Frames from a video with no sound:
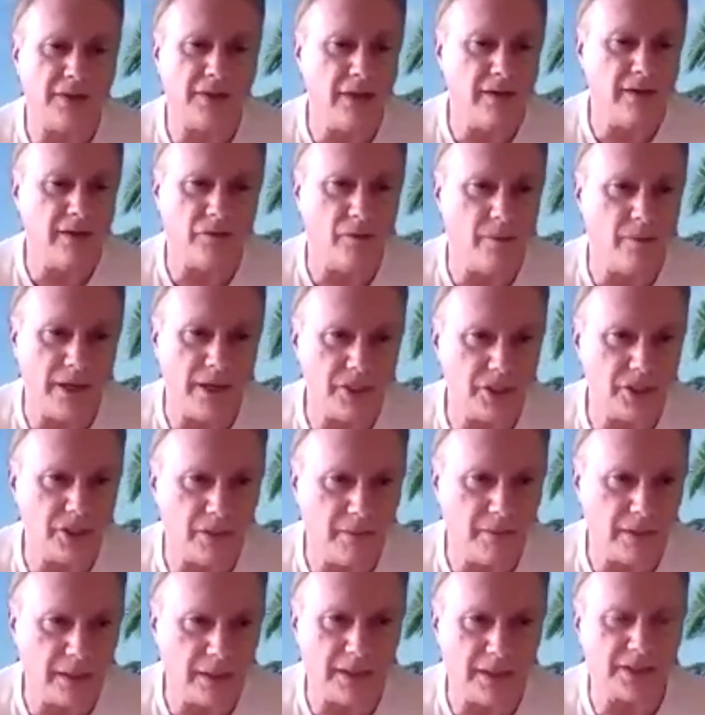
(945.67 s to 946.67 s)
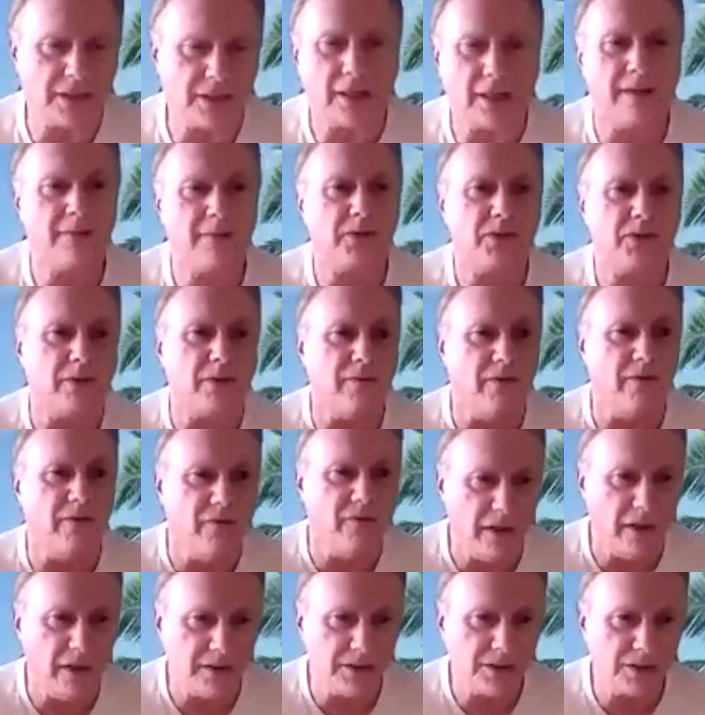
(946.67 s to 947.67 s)
the information because it comes from
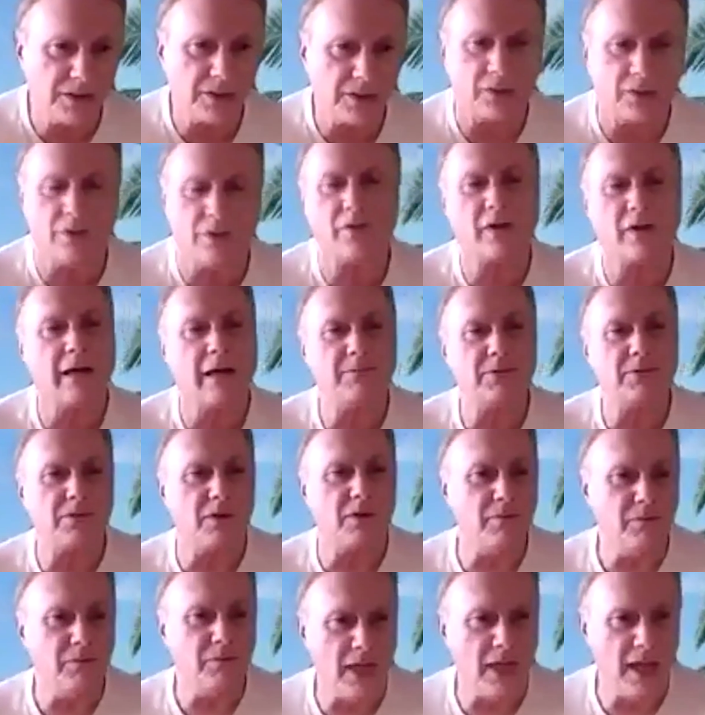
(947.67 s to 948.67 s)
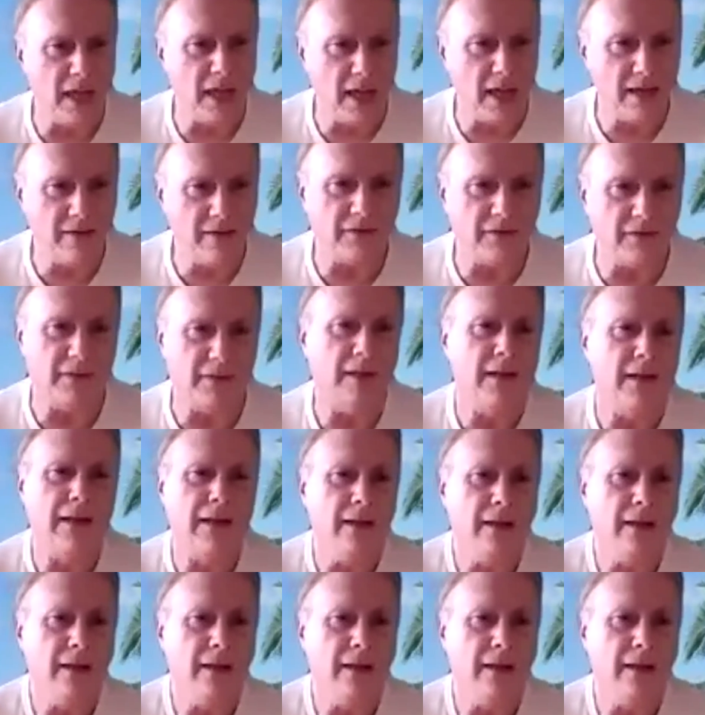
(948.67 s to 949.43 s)
Vince or comes from Dave, and